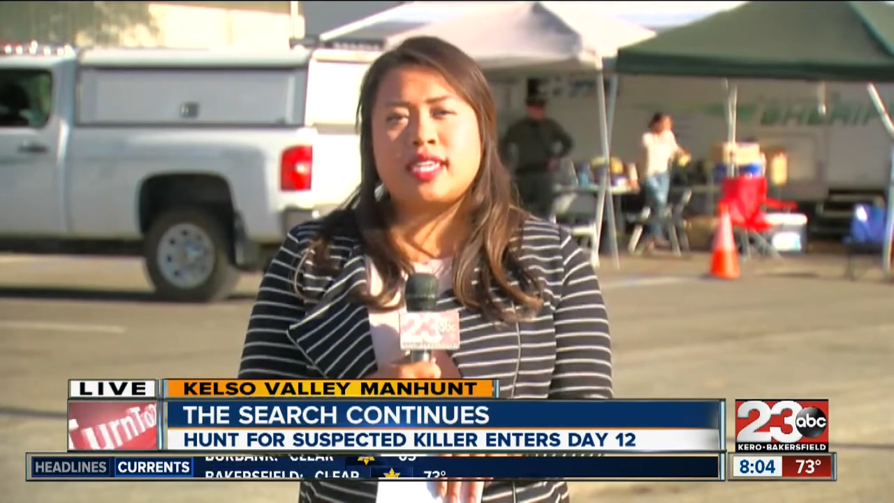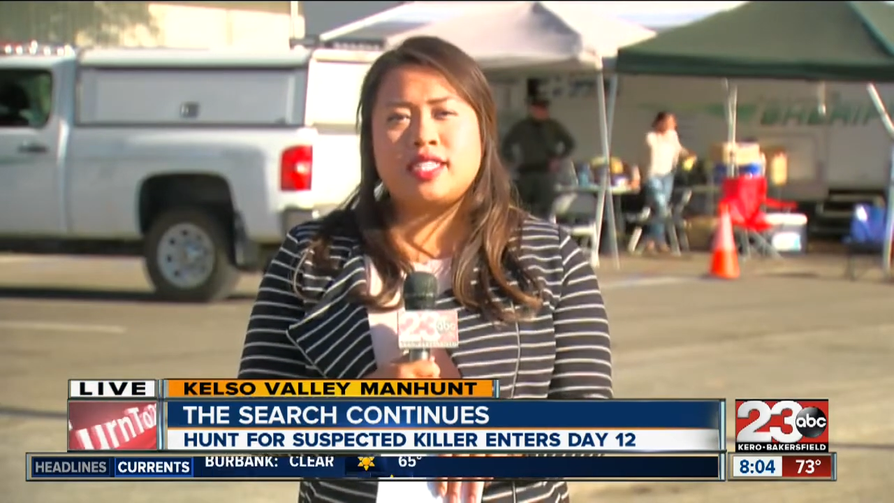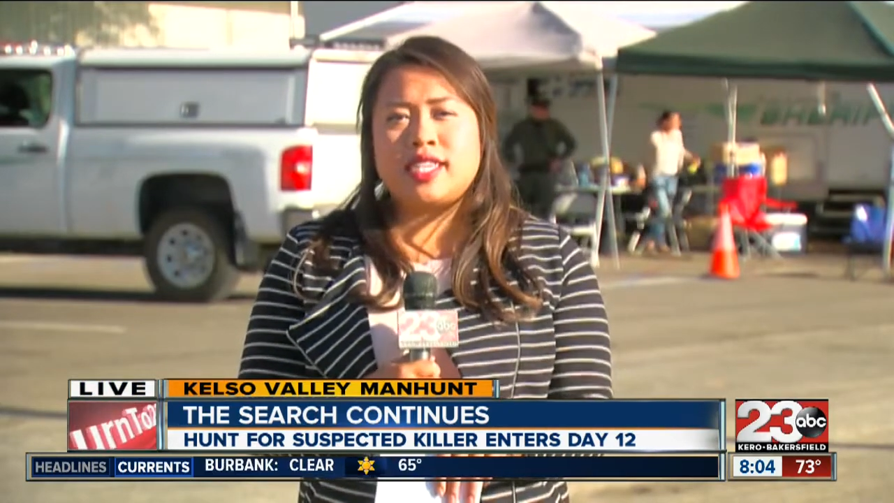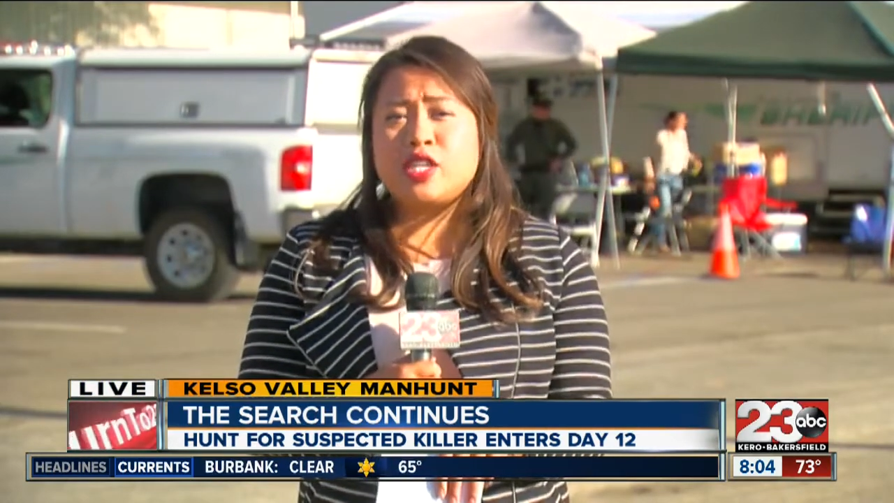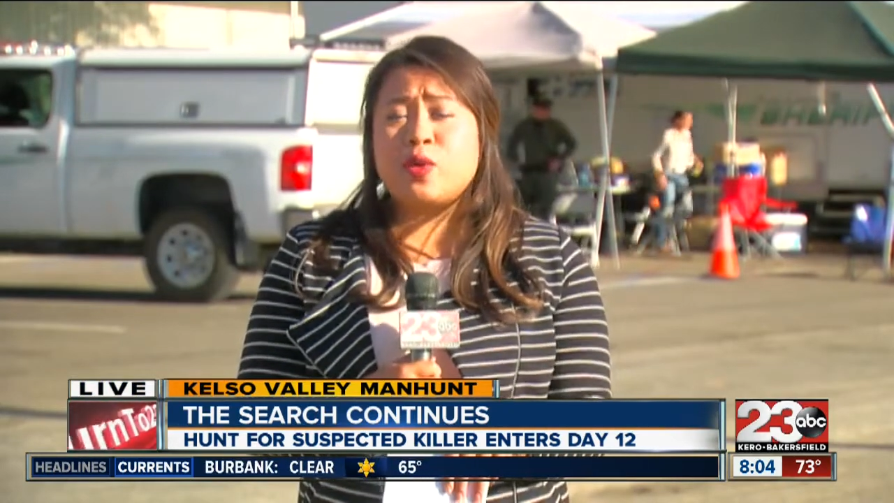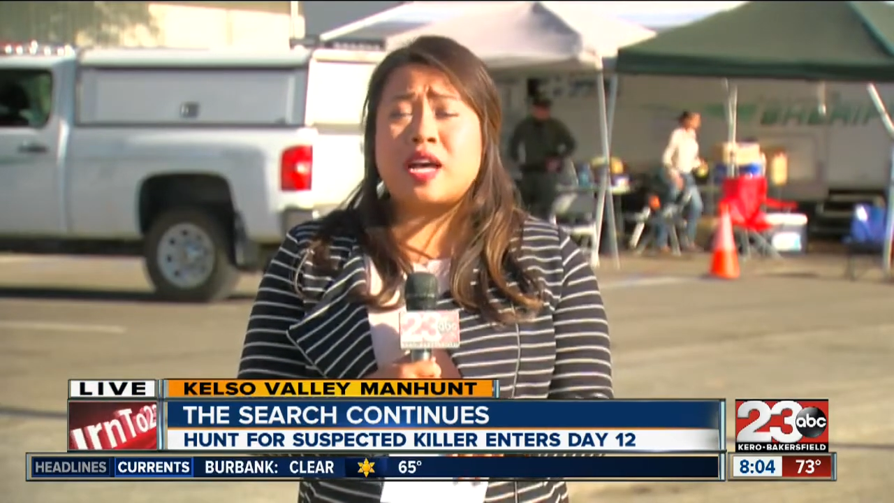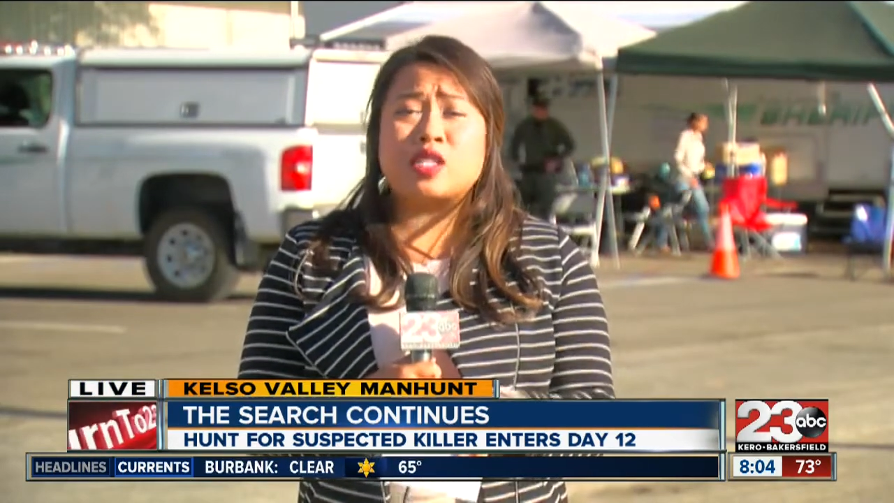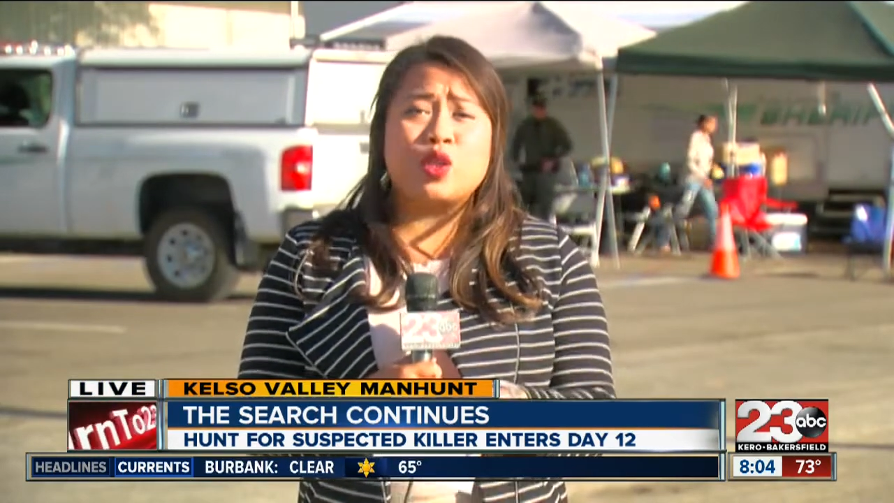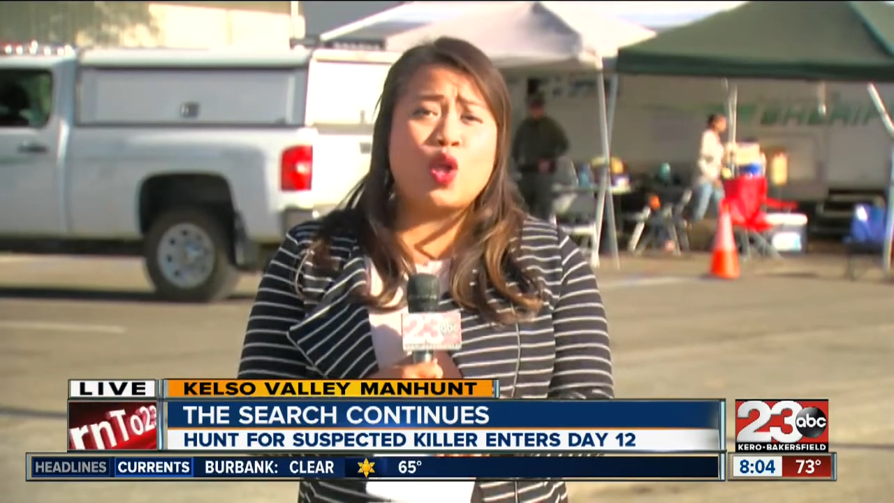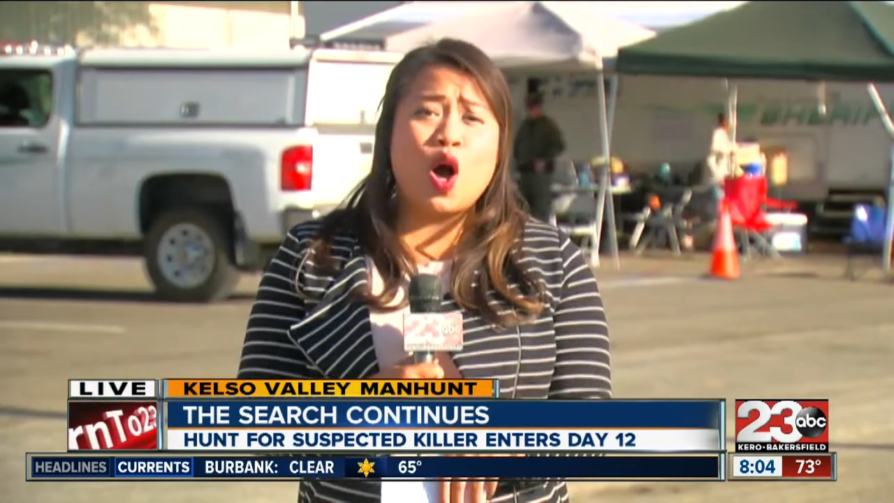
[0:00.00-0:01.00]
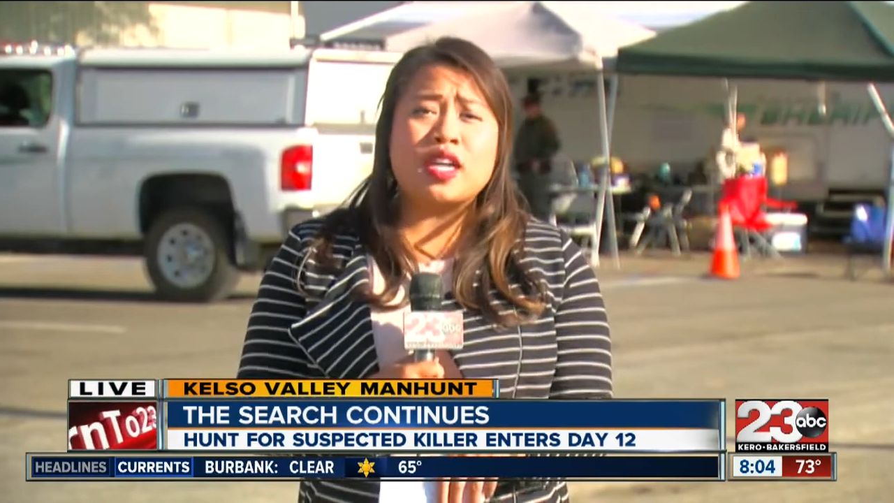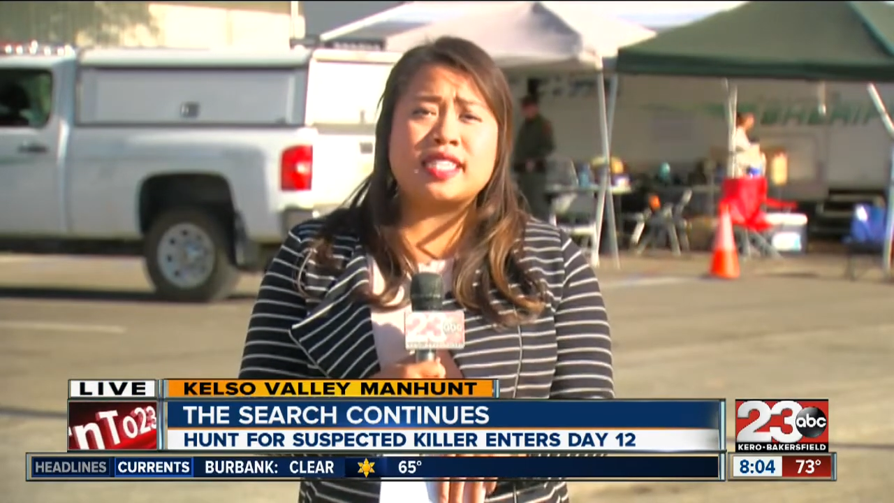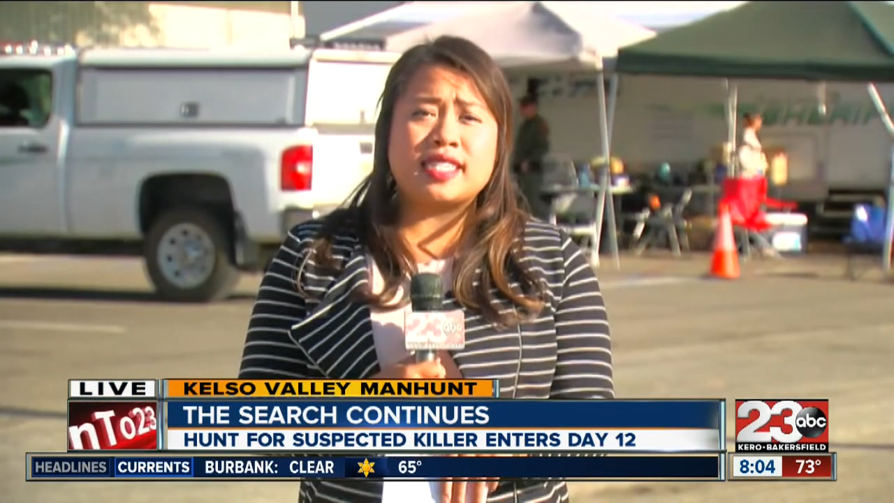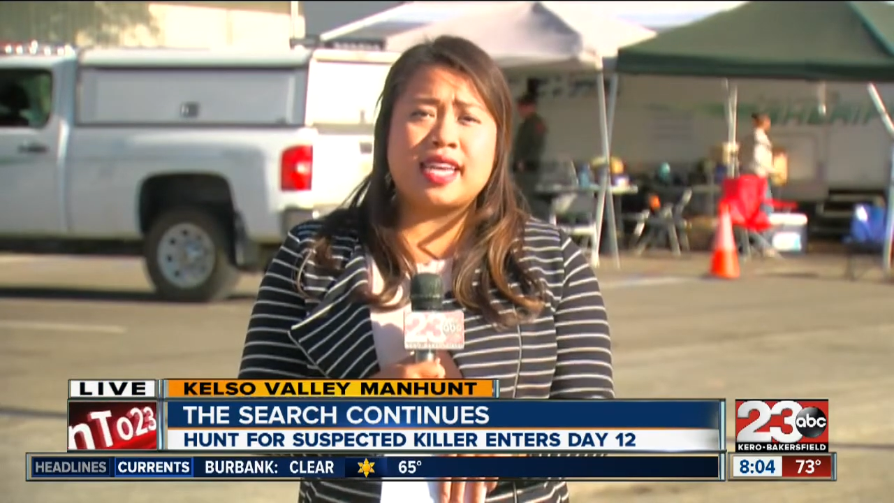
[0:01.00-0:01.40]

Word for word: continue as long as